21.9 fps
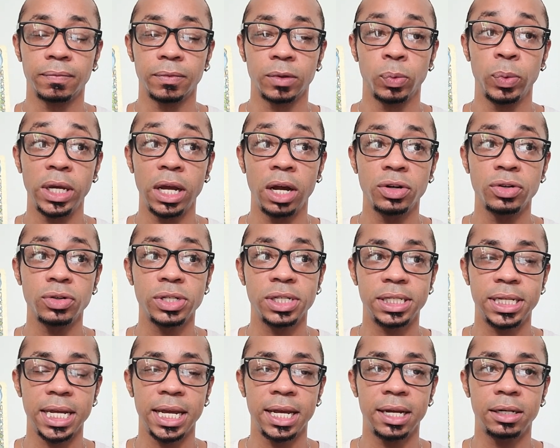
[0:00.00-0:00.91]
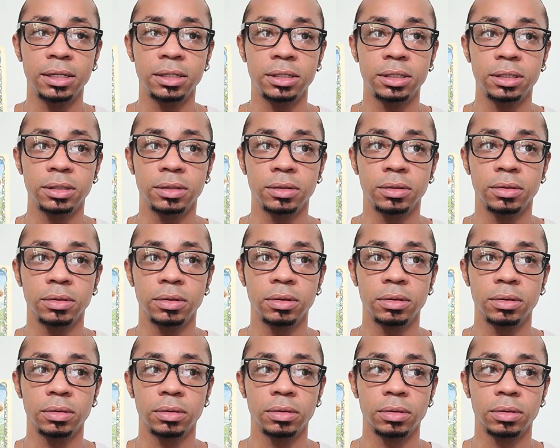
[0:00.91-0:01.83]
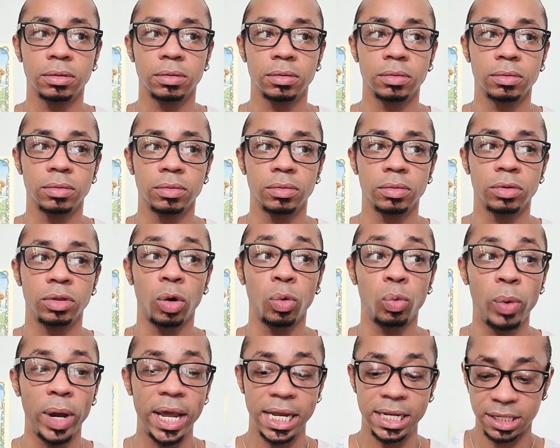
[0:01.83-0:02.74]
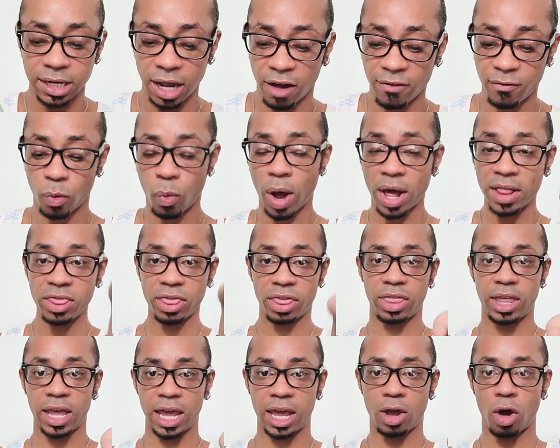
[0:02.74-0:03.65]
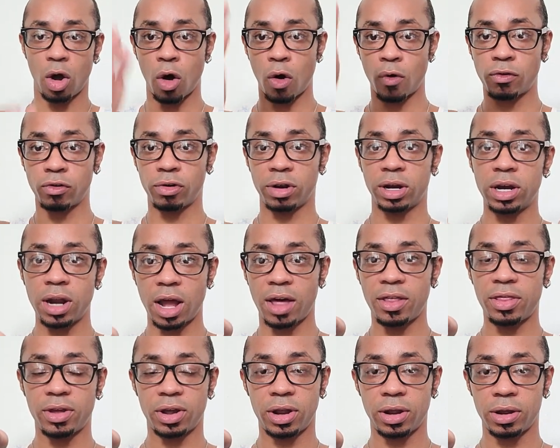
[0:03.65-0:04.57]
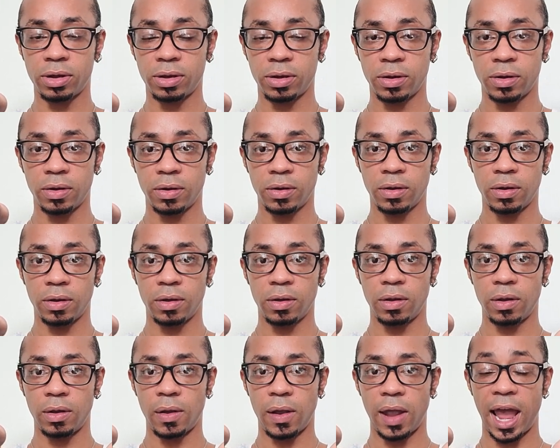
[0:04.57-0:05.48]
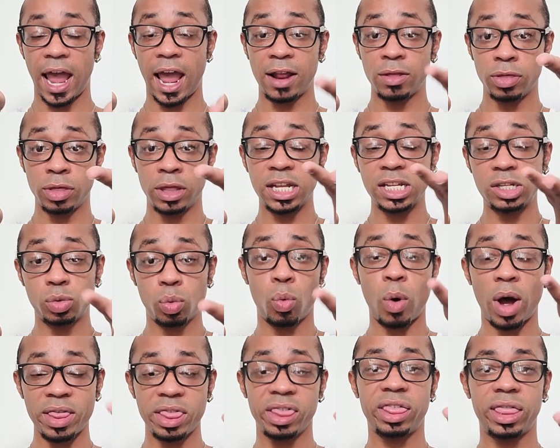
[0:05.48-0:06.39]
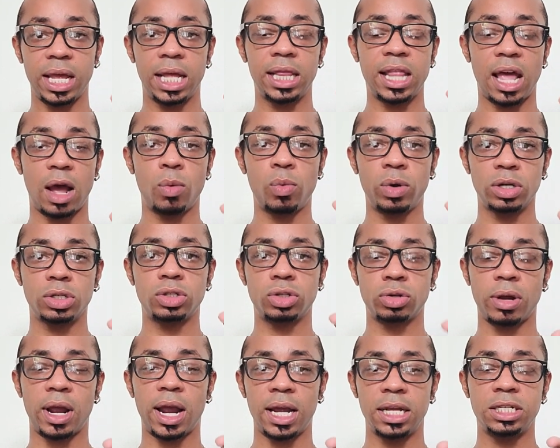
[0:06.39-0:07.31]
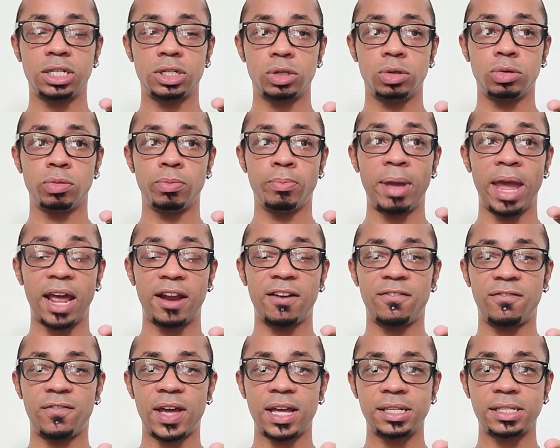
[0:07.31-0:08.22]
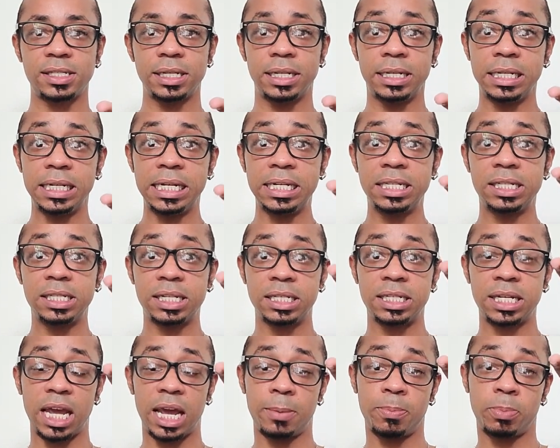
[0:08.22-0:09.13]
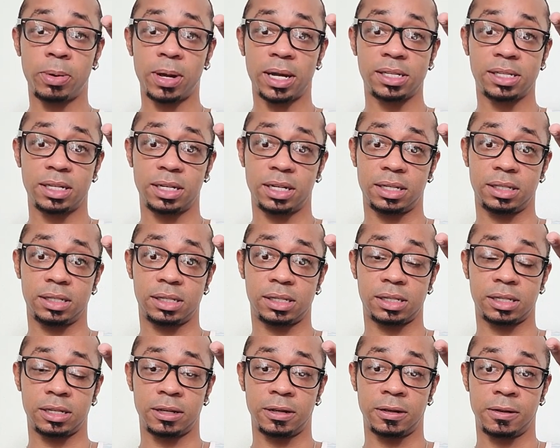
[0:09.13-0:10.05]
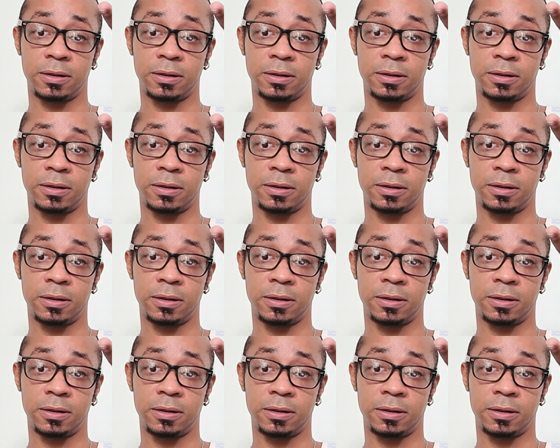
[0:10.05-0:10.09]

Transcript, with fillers: we understand the weight of one thing over another. And this one thing that we're trying to manifest needs to take precedence.